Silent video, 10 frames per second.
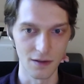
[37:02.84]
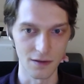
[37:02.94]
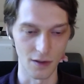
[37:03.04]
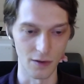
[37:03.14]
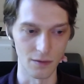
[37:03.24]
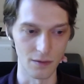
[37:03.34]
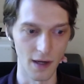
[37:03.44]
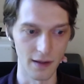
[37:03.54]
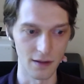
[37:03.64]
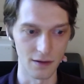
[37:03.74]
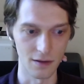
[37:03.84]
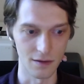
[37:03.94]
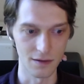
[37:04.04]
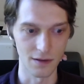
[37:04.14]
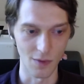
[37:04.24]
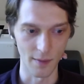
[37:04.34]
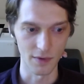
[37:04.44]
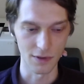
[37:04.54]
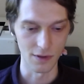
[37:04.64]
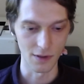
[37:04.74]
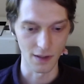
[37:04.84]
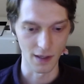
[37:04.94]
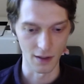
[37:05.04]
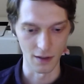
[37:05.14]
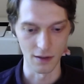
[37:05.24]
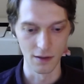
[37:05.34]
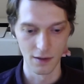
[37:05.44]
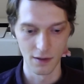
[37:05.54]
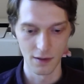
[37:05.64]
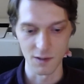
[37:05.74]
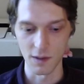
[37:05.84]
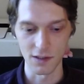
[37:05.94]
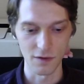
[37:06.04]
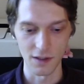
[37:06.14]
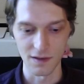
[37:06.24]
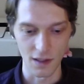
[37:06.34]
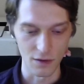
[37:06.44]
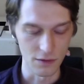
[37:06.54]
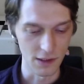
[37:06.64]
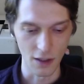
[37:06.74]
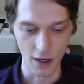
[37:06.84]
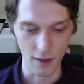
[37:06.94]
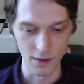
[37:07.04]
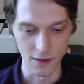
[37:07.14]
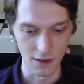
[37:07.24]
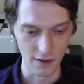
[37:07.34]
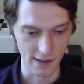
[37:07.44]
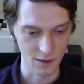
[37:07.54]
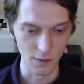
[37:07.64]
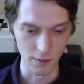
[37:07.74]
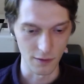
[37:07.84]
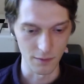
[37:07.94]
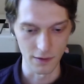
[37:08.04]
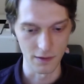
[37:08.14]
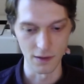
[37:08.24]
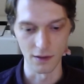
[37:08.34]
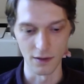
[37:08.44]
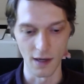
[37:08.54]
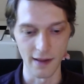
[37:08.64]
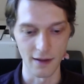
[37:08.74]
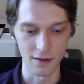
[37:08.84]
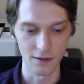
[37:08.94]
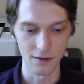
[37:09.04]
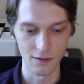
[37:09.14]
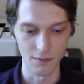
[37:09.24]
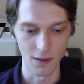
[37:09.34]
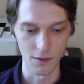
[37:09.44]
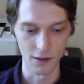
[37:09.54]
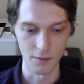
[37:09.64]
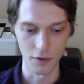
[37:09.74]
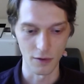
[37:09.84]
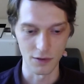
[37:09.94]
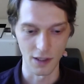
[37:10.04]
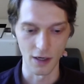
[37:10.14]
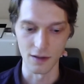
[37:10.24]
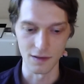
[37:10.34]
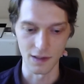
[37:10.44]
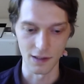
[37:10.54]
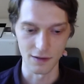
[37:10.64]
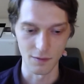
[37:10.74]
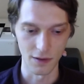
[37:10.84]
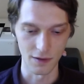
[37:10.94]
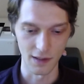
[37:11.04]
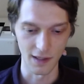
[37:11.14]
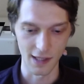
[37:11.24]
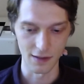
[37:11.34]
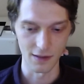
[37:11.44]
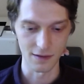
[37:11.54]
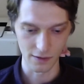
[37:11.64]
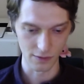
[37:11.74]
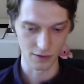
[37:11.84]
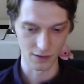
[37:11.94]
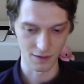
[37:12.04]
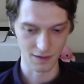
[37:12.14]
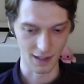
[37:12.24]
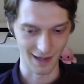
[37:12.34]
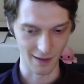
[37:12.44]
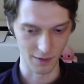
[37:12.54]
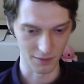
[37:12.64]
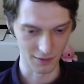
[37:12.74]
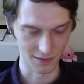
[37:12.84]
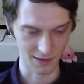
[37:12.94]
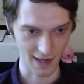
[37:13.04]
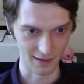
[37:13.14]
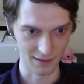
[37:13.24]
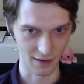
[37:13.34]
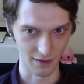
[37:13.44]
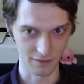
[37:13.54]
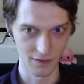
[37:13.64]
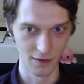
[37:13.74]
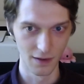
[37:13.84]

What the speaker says: So I think there's some opportunity there, especially for things that are really common and lots of people are building. I think maybe the approach there is like to build like headless solutions that allow people to style stuff